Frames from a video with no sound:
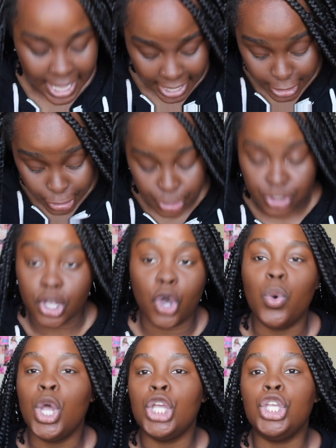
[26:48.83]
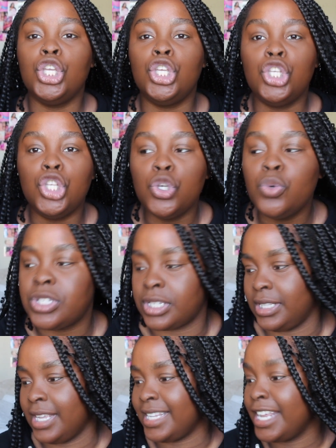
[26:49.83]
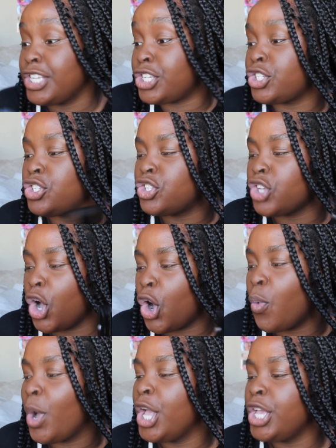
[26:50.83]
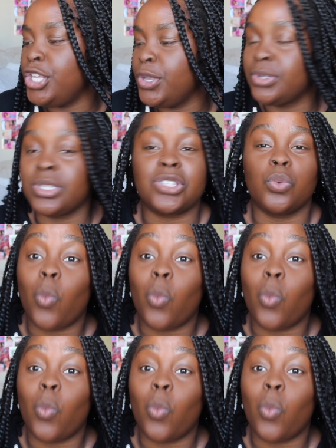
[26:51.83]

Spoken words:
It is so useless. It is so useless.